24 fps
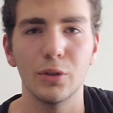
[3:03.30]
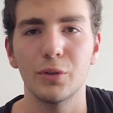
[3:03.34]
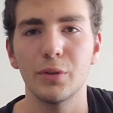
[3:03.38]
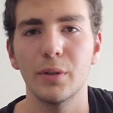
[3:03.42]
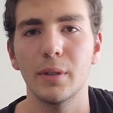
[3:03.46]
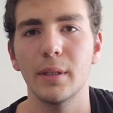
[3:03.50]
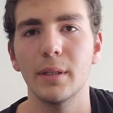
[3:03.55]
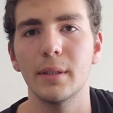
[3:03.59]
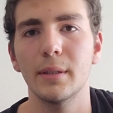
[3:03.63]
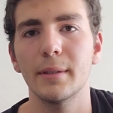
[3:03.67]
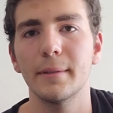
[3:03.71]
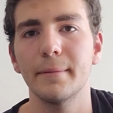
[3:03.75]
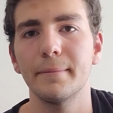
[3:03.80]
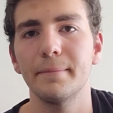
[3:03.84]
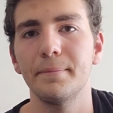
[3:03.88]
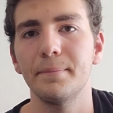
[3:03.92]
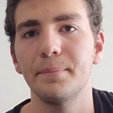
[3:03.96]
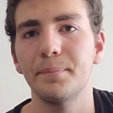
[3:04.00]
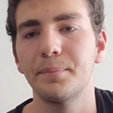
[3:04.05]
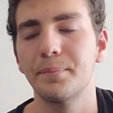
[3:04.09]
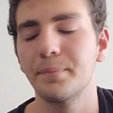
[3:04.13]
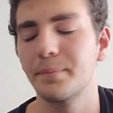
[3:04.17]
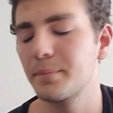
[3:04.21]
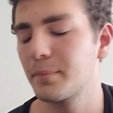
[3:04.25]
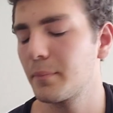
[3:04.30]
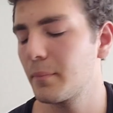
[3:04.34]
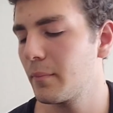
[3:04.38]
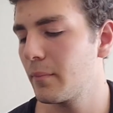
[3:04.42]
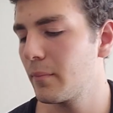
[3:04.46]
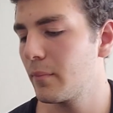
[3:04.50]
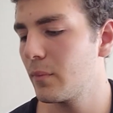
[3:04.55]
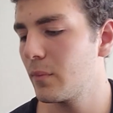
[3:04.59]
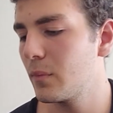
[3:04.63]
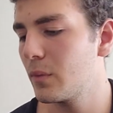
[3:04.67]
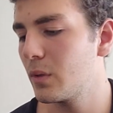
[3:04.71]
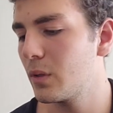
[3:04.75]
strings.
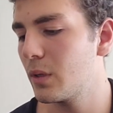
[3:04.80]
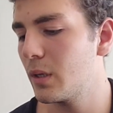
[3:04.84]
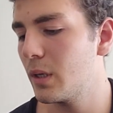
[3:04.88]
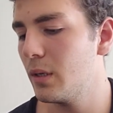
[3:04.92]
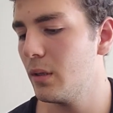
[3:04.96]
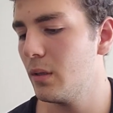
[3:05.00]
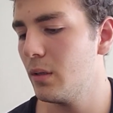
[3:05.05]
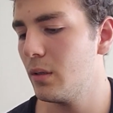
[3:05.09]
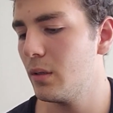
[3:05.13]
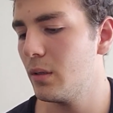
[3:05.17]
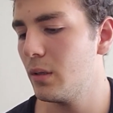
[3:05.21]
Okay,